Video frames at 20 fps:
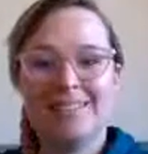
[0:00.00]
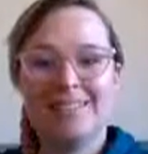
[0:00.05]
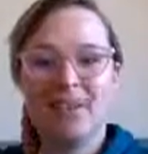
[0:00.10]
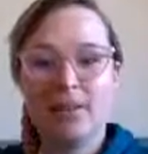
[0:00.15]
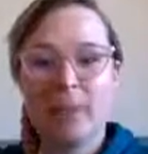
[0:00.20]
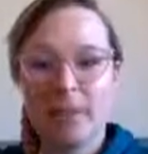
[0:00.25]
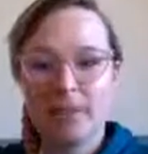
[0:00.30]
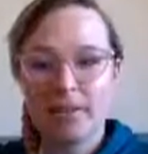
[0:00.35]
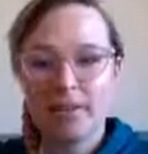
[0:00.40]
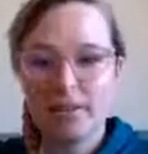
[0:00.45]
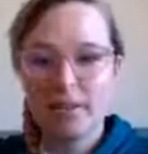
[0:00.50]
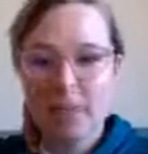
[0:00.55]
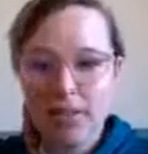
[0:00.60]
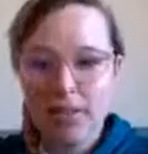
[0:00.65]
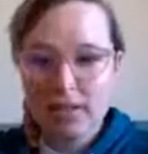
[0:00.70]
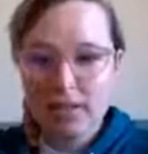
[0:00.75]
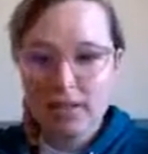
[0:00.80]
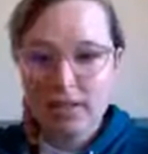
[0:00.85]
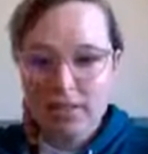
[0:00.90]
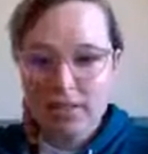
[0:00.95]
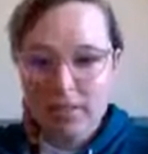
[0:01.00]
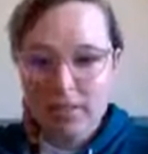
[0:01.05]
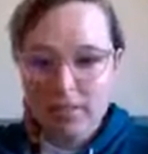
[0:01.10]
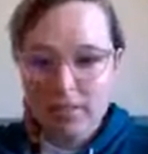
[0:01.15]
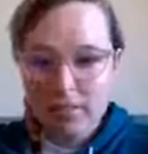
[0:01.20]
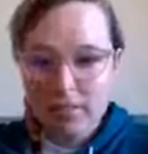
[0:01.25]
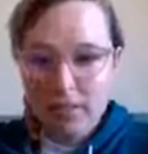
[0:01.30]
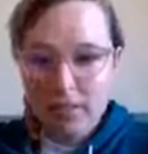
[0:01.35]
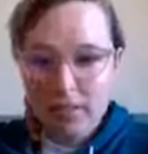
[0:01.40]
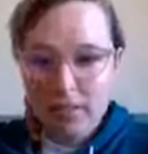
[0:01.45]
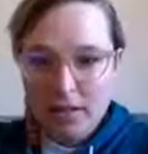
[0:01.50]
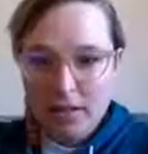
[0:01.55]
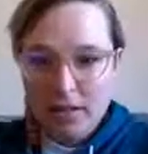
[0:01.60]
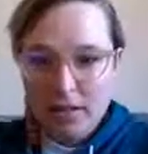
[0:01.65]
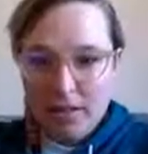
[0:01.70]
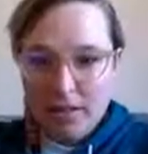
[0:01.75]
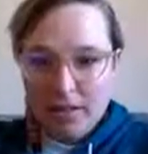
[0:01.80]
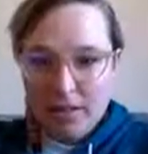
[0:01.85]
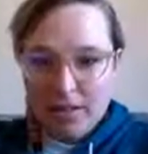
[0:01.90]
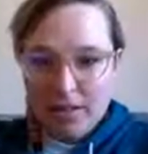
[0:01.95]
Okay, notice the steam.
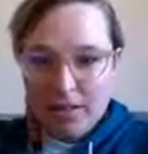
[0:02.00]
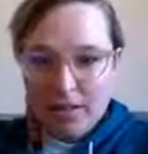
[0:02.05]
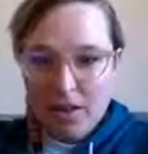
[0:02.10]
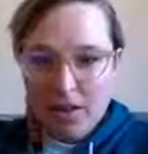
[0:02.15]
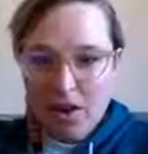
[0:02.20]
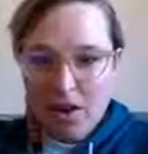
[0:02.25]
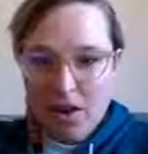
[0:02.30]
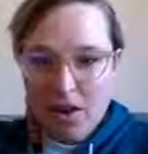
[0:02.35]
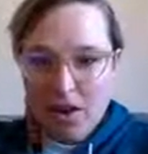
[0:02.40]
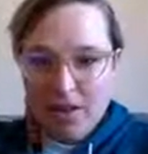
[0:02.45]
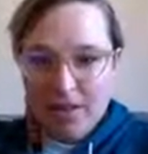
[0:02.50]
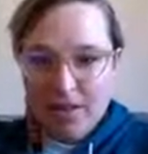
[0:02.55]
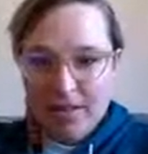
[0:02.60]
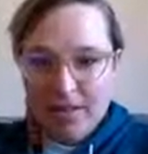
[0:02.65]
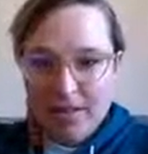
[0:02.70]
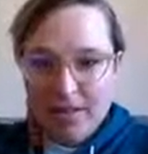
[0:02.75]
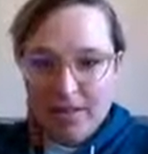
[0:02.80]
All that